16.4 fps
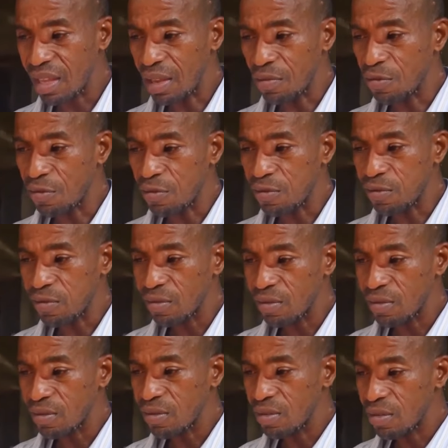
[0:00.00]
if
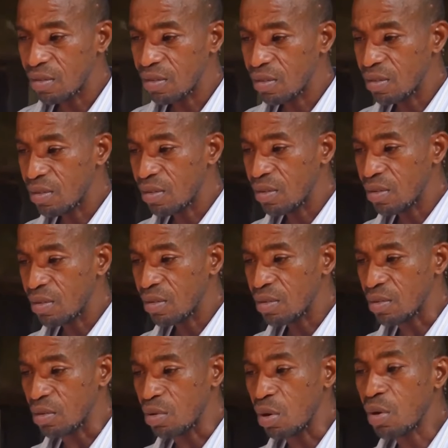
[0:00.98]

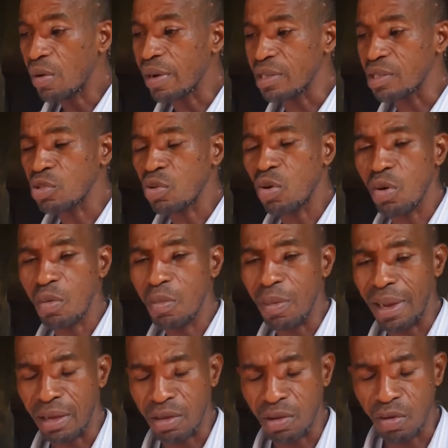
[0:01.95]
you don't restore
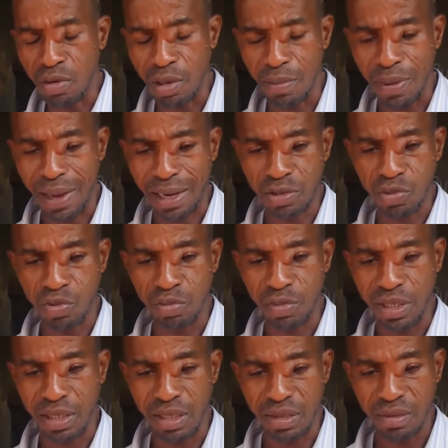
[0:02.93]
my glory back to
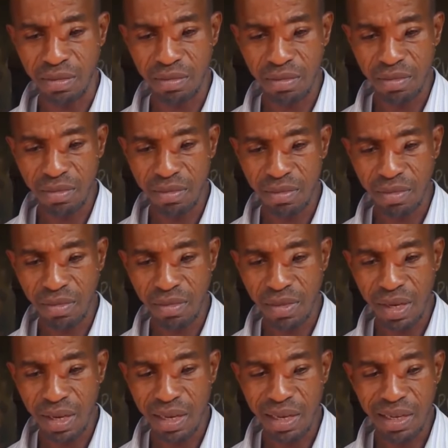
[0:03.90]
me,
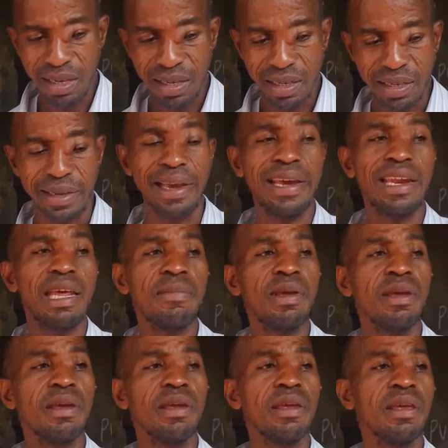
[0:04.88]
the
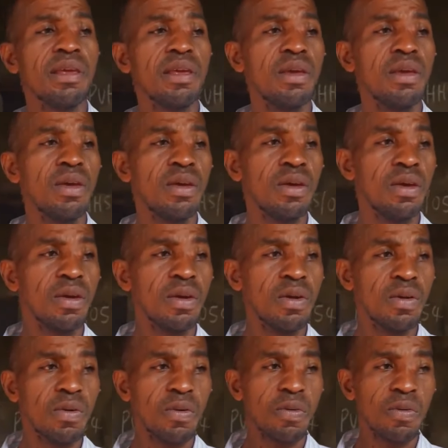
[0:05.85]
enemy
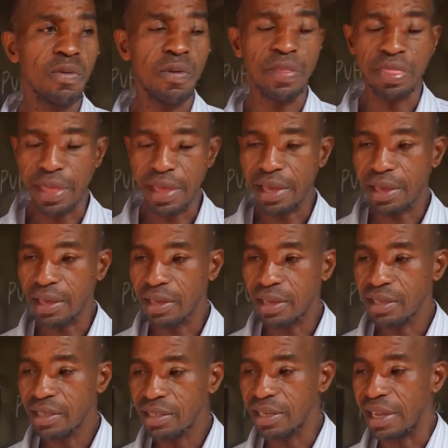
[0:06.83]
will think
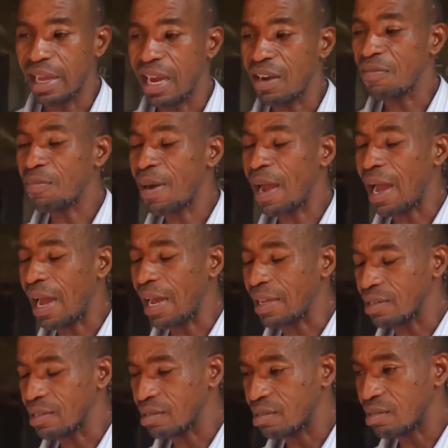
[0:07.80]
they have
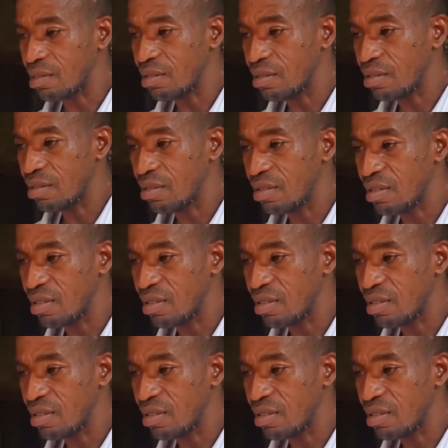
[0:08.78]
powers.